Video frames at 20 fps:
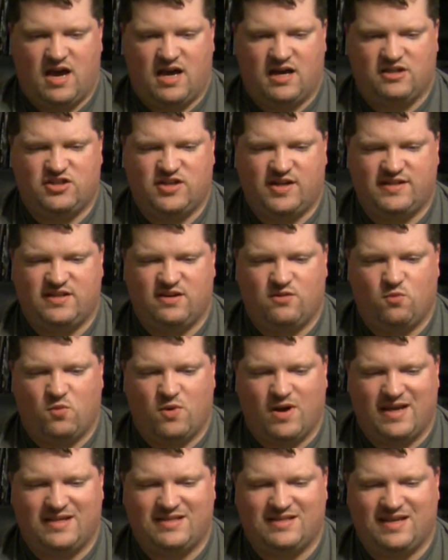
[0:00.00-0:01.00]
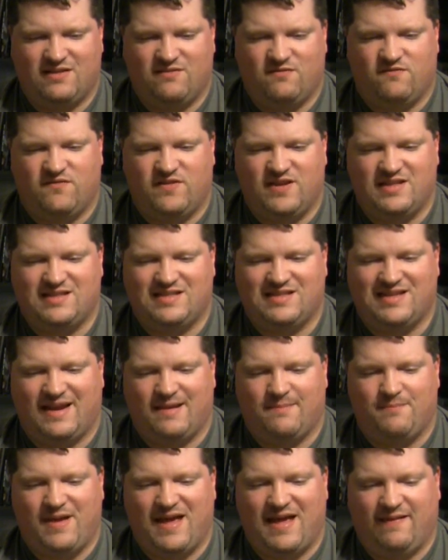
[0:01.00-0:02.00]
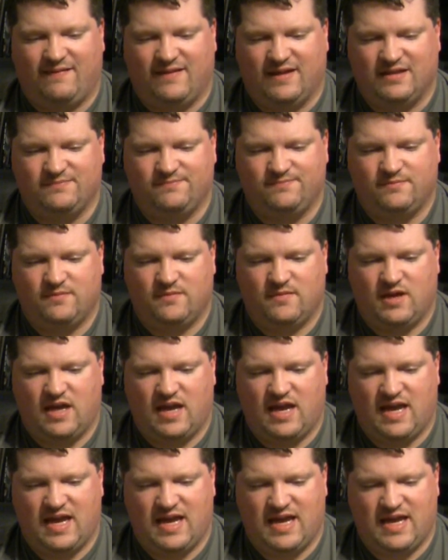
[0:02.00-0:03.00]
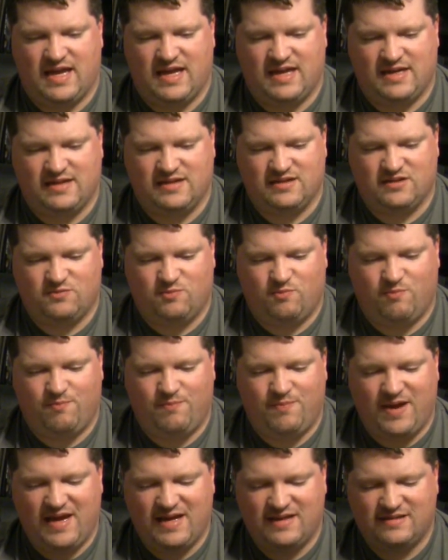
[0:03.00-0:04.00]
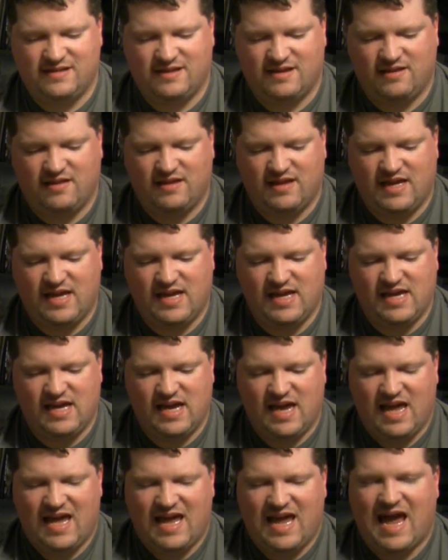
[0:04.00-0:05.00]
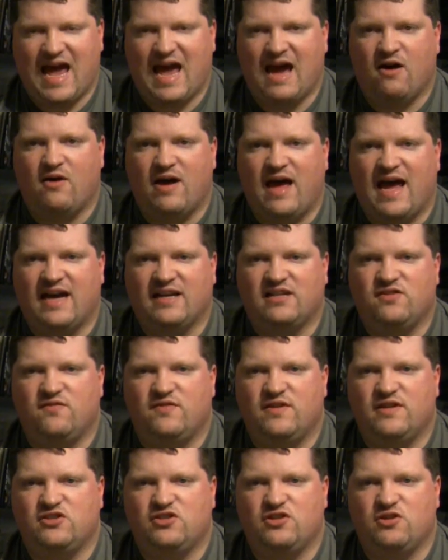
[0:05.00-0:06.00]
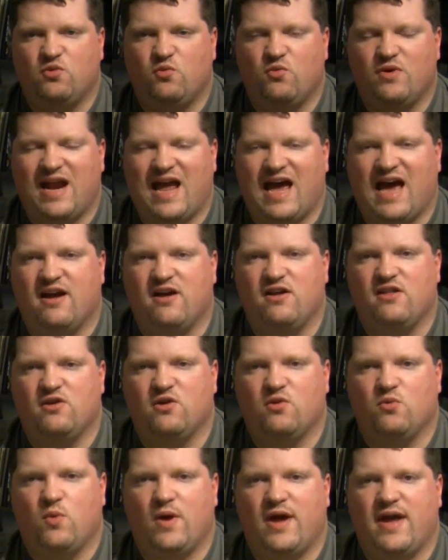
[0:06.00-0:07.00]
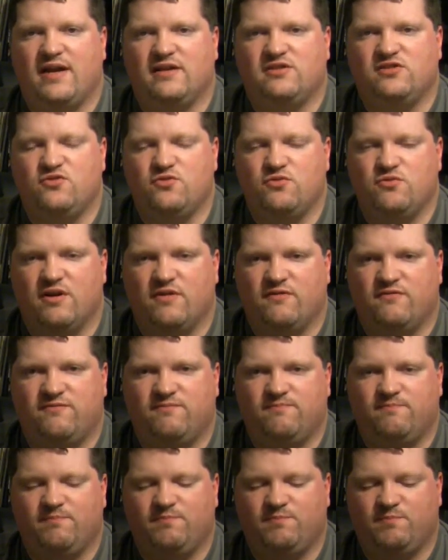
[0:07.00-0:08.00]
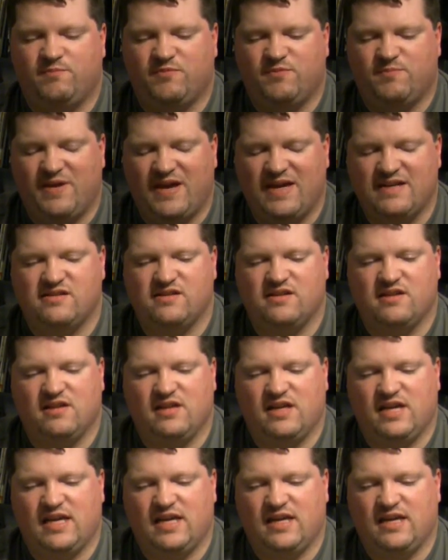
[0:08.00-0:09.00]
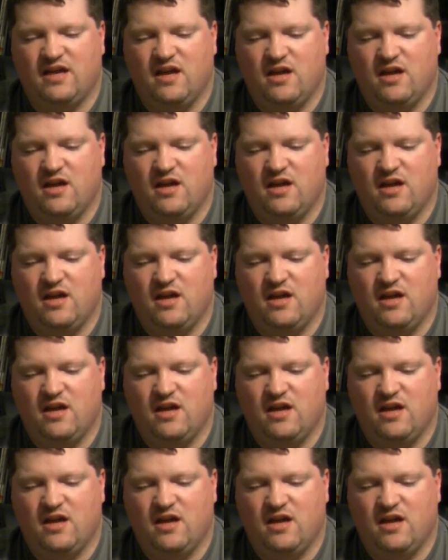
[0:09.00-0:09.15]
Jason West and Vince Zampella, and basically how Activision went out of their way to basically